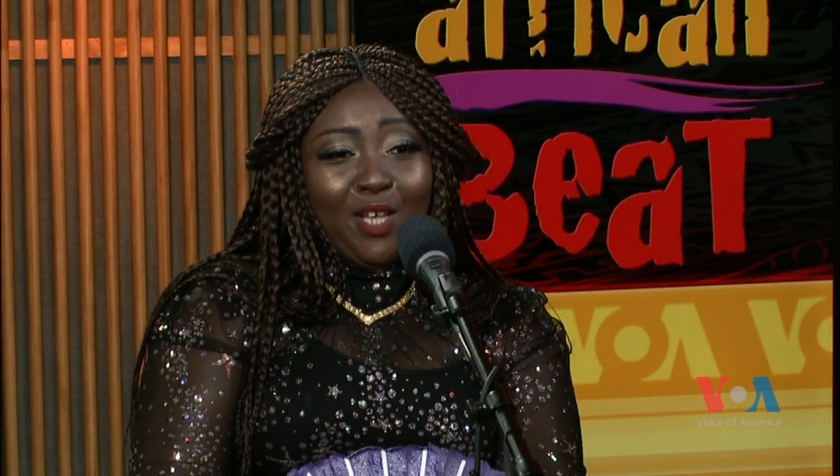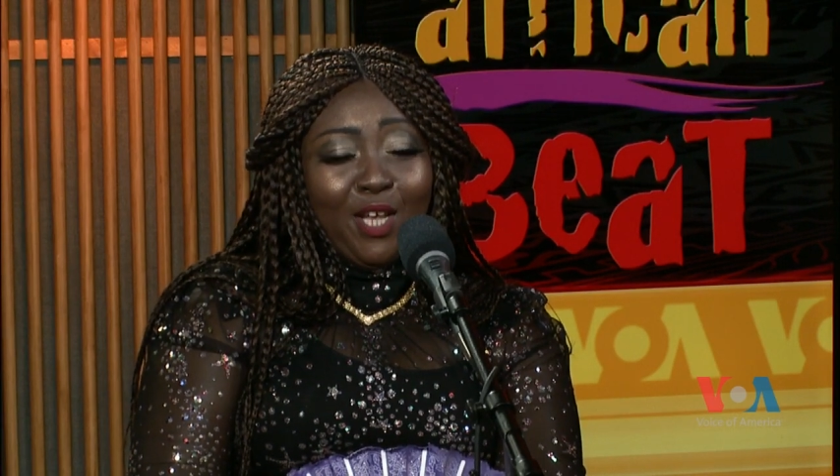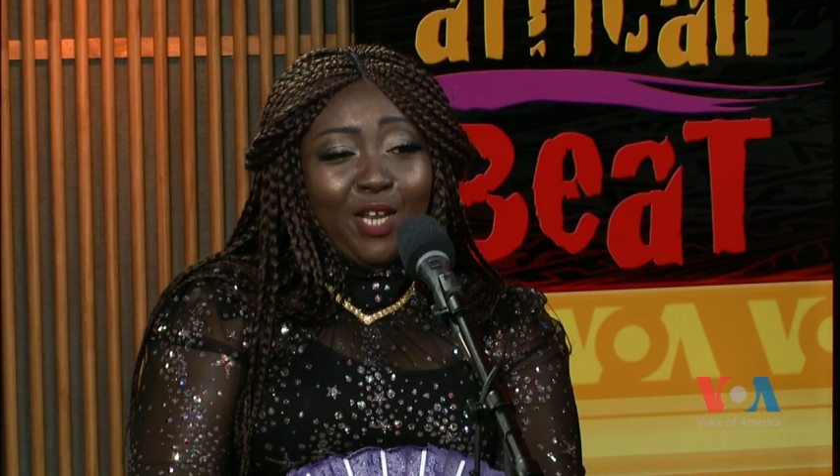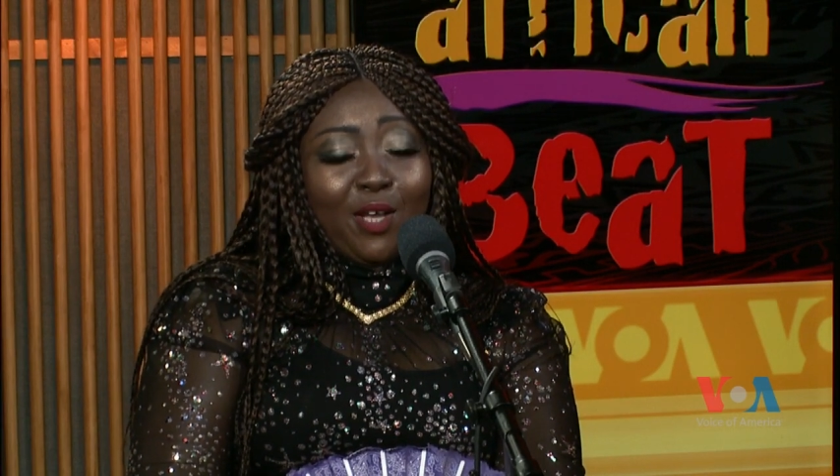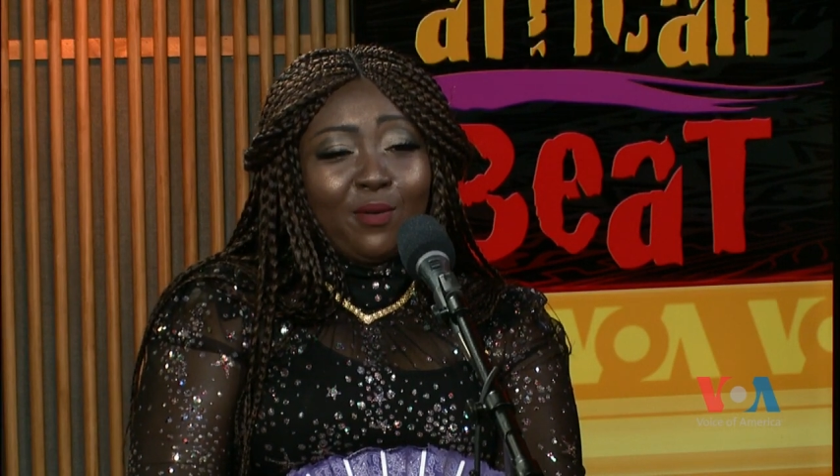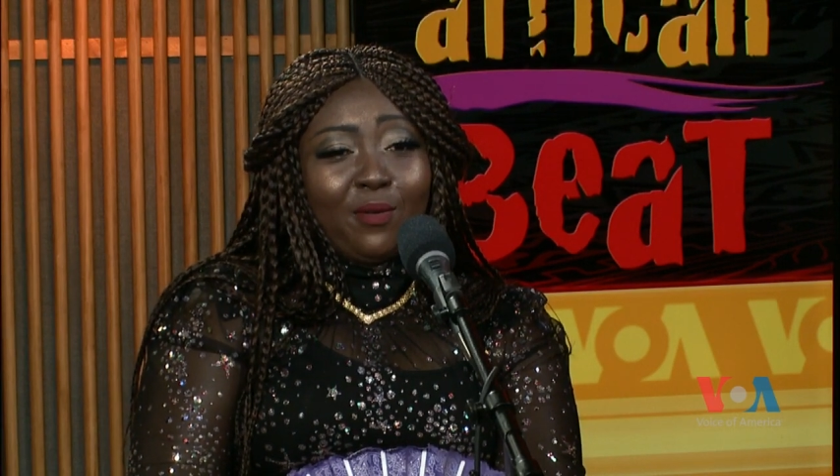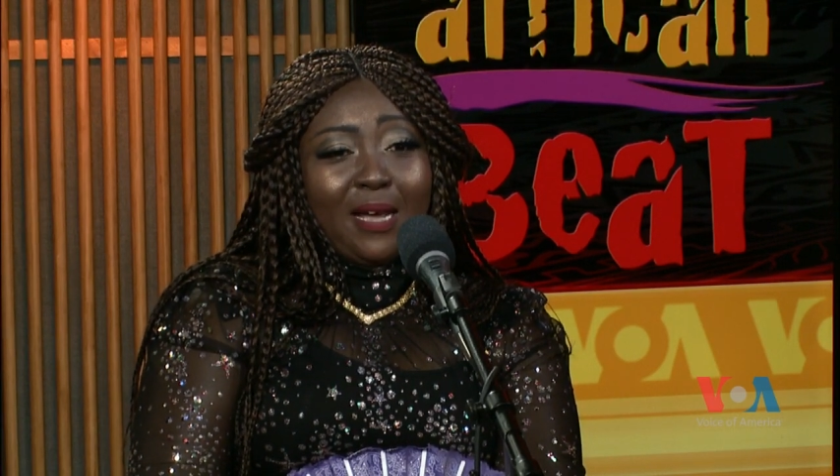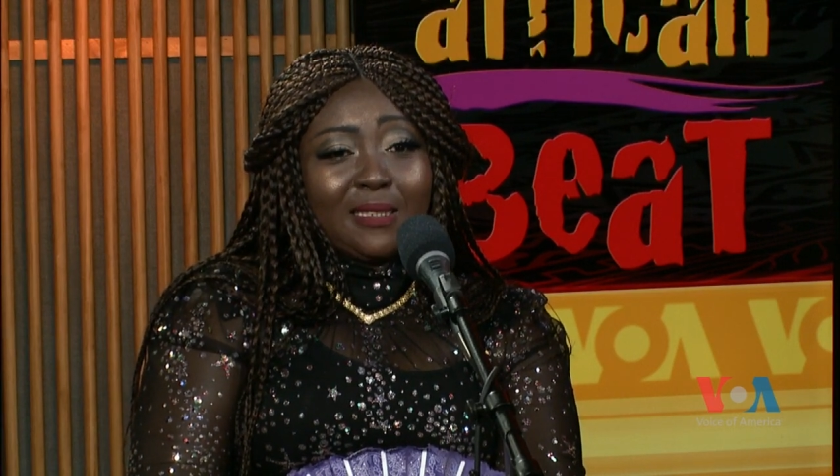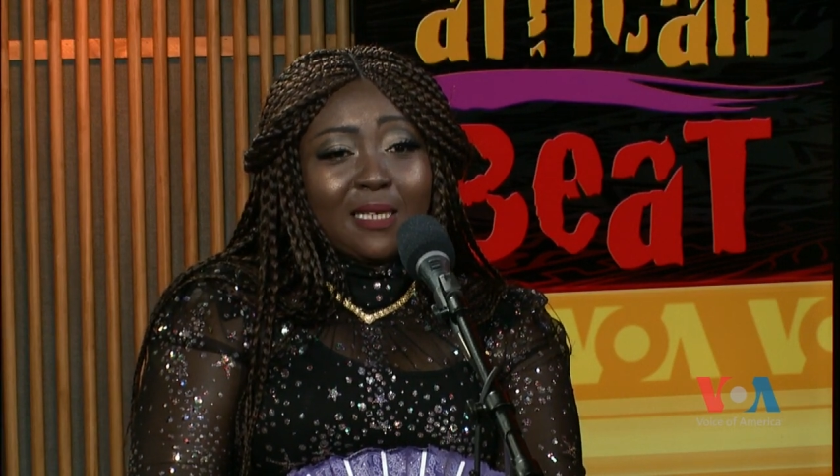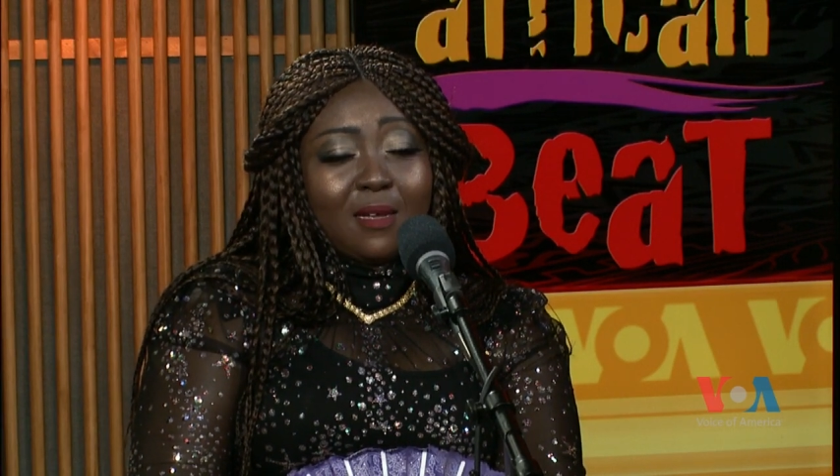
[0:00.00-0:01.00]

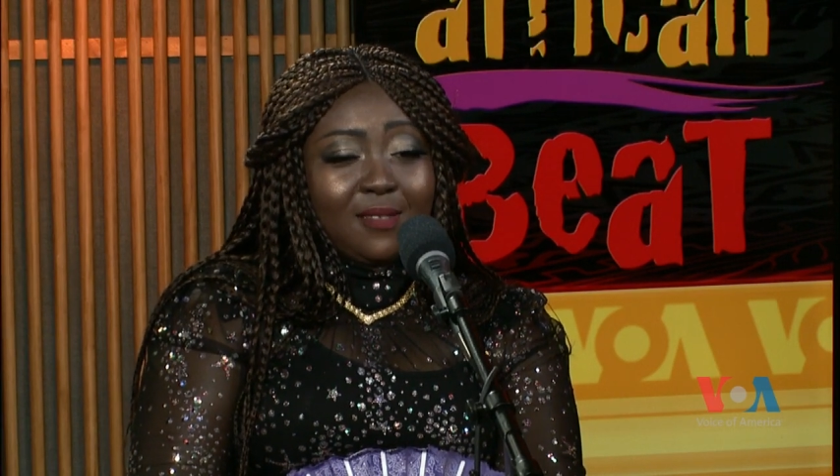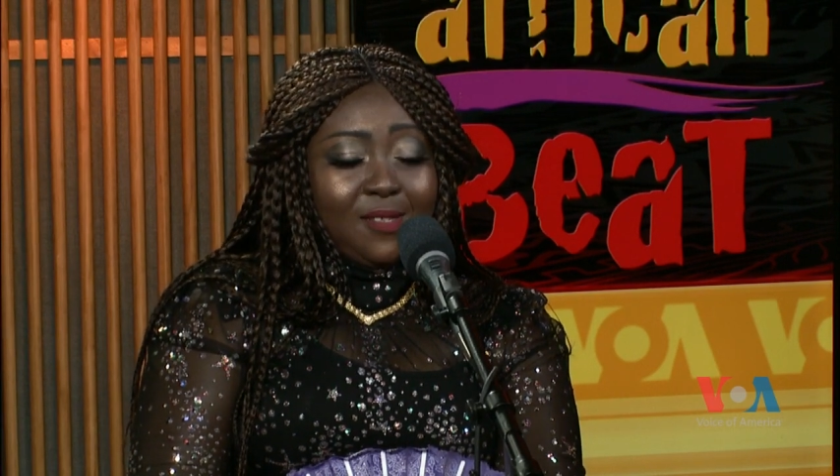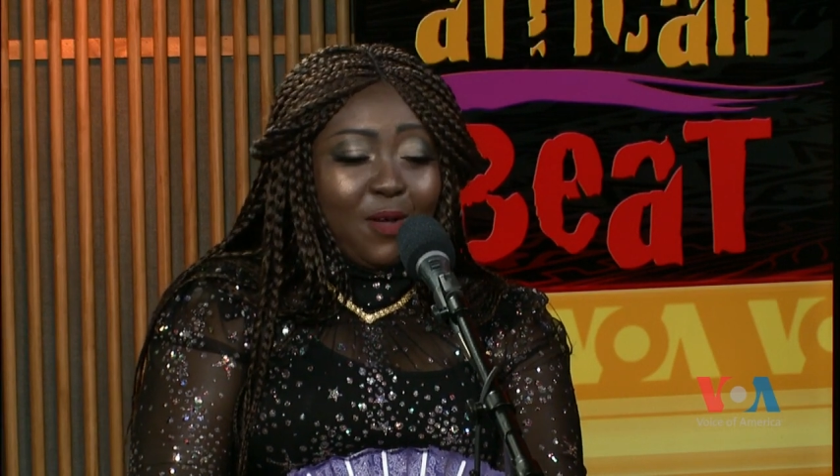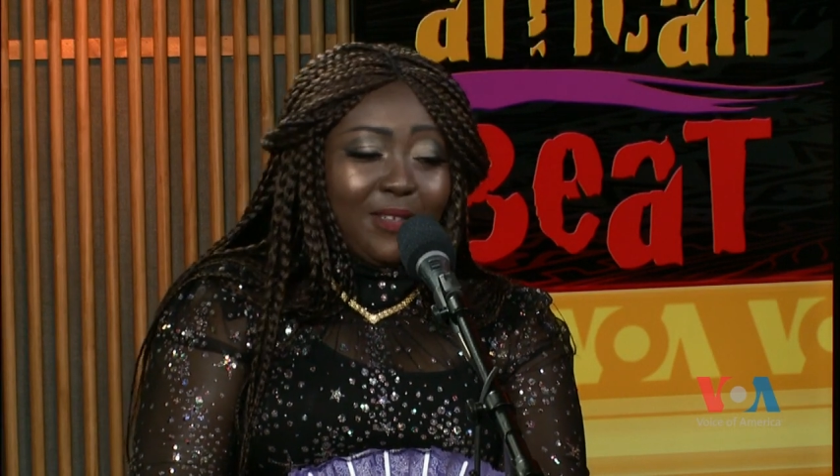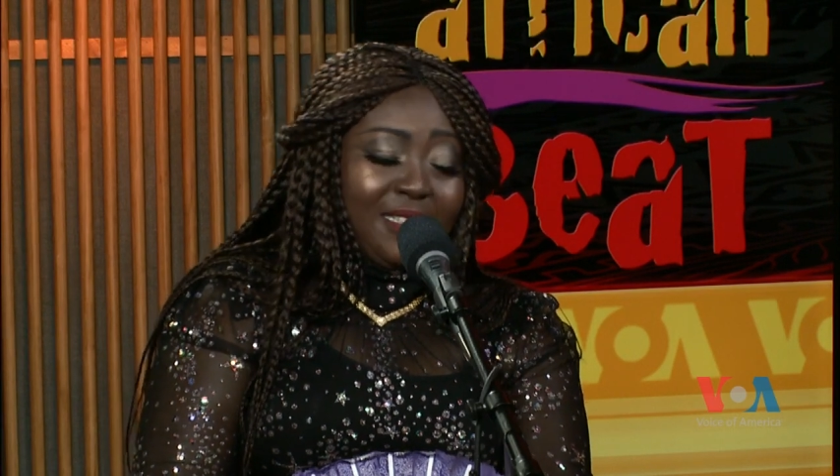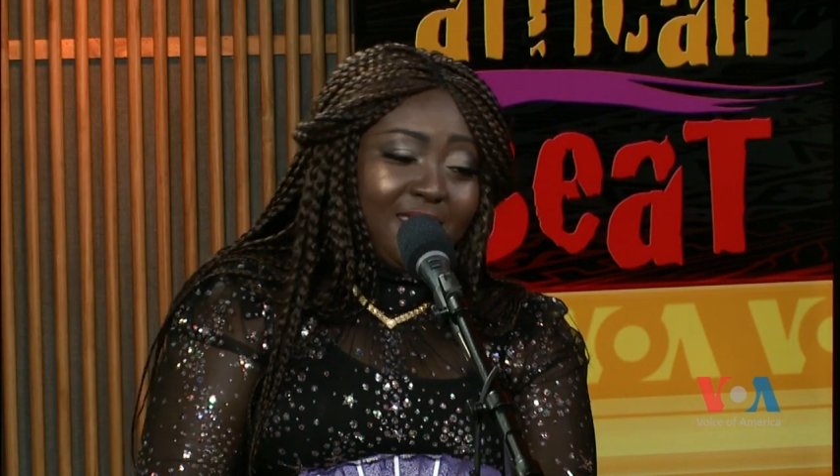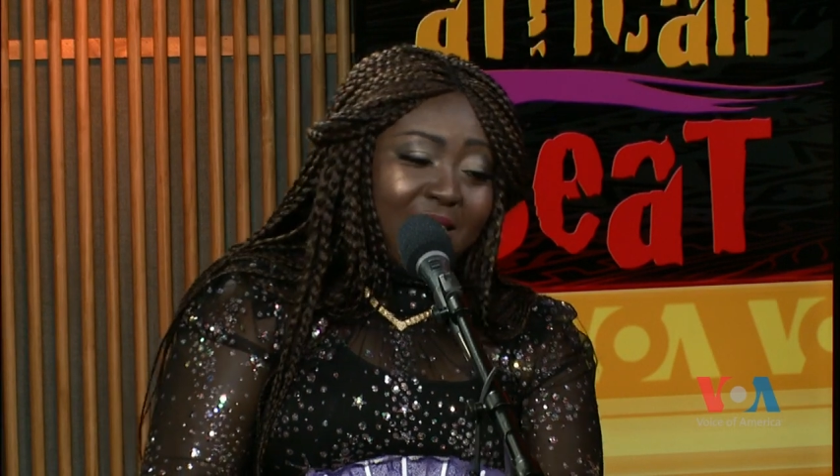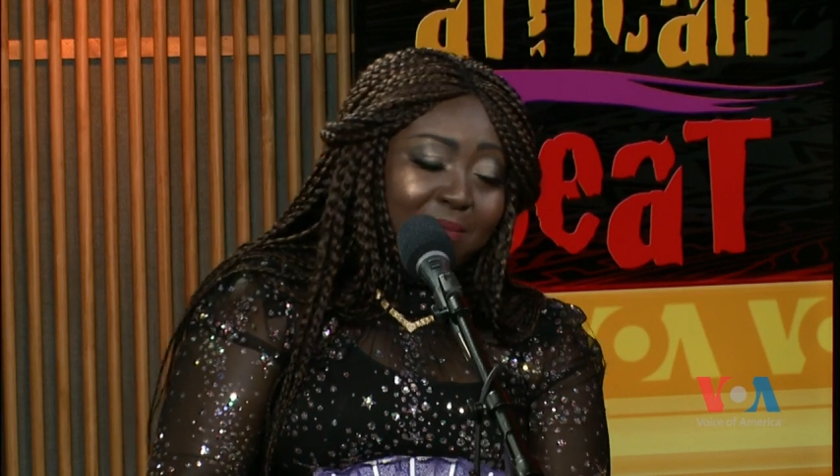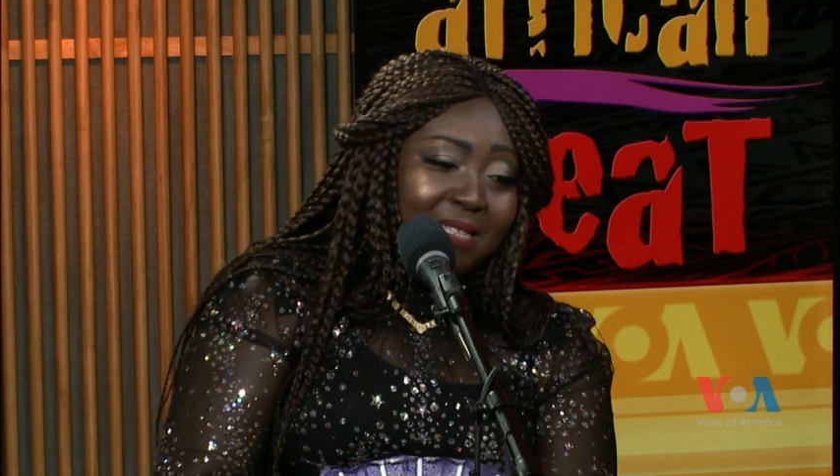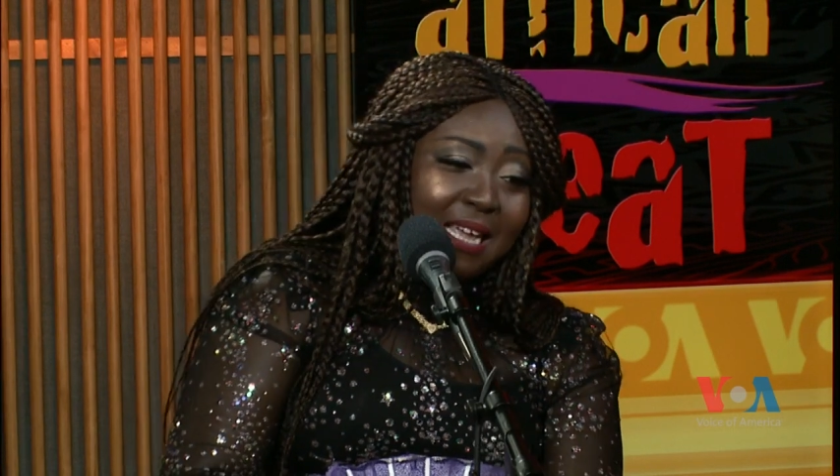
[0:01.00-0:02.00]
as a consultant,
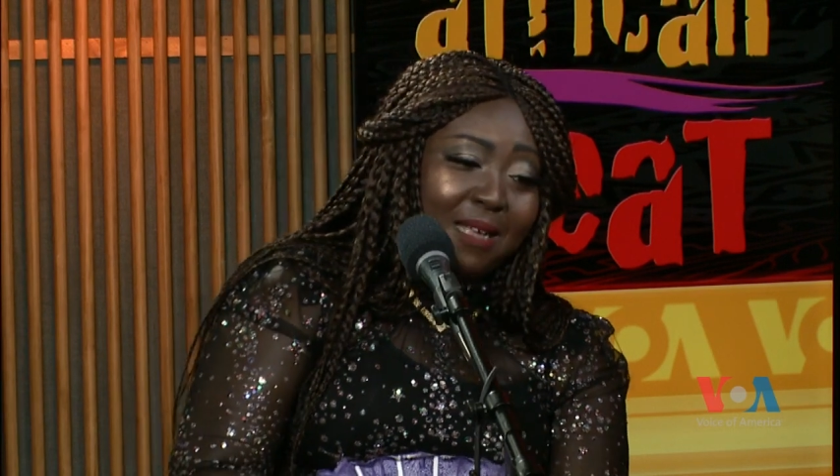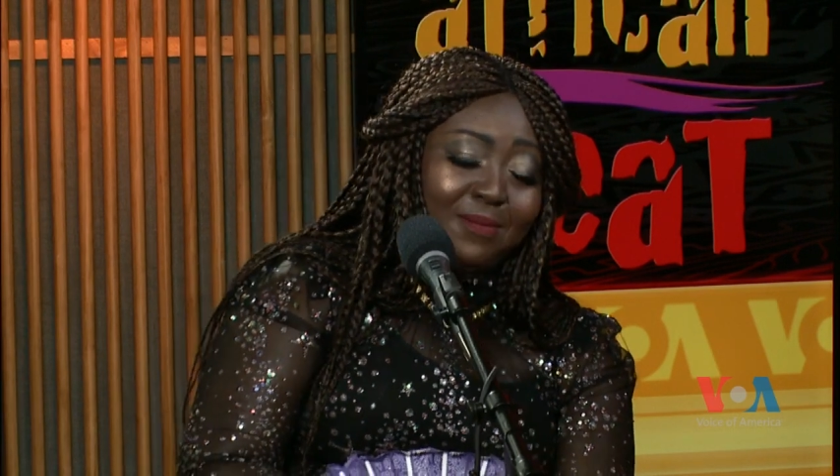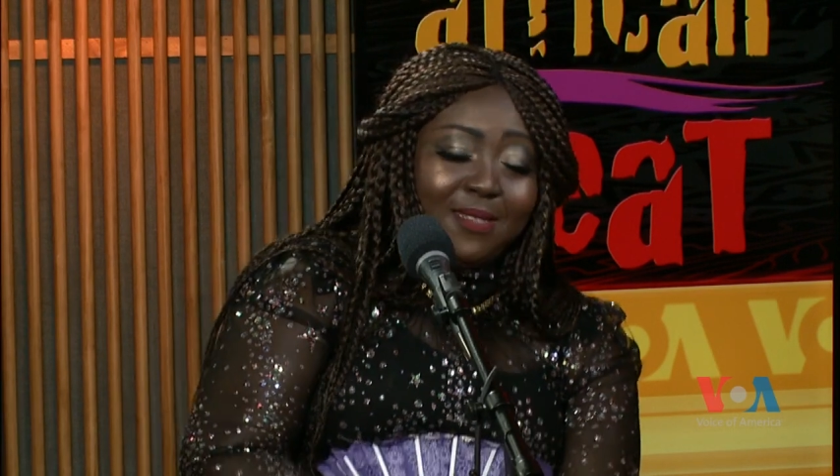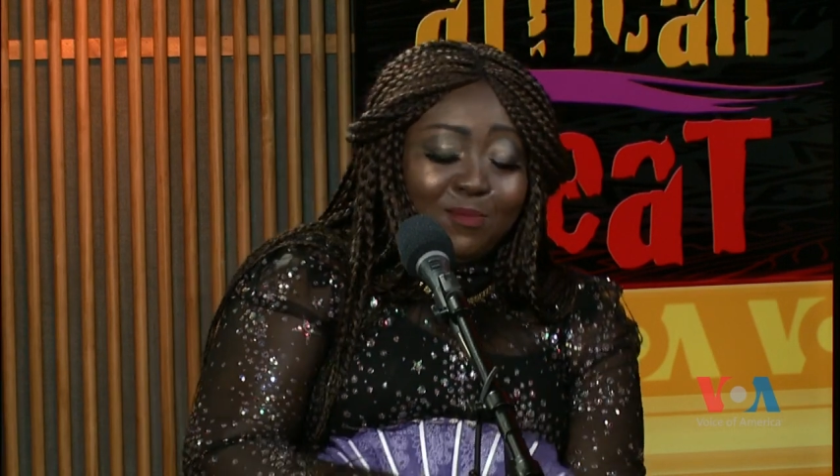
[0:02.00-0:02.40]
sometimes,